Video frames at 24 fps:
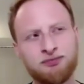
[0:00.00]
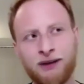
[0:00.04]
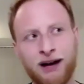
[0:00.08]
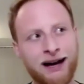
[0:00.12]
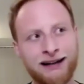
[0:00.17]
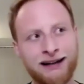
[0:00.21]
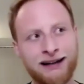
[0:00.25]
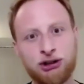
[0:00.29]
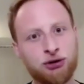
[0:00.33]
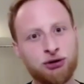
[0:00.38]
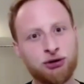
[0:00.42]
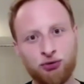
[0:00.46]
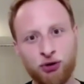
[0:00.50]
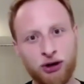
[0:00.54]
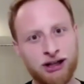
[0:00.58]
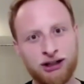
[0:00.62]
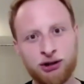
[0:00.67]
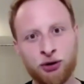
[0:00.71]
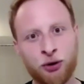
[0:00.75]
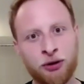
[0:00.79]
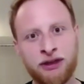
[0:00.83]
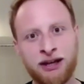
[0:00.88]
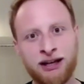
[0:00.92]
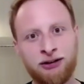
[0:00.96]
I really
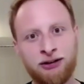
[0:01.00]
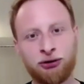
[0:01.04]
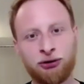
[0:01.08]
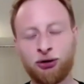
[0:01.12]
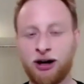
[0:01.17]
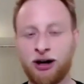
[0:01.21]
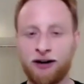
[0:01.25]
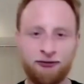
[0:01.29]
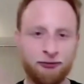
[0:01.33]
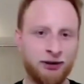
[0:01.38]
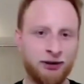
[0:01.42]
don't think so. I've been